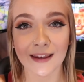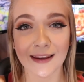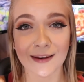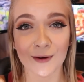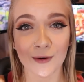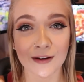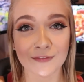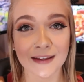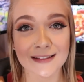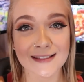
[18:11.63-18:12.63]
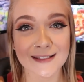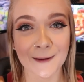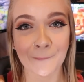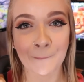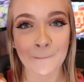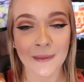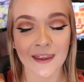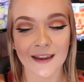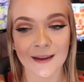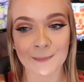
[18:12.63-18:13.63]
I need to go get it fixed, so
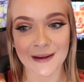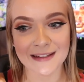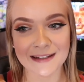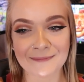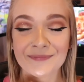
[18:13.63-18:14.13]
band-aid.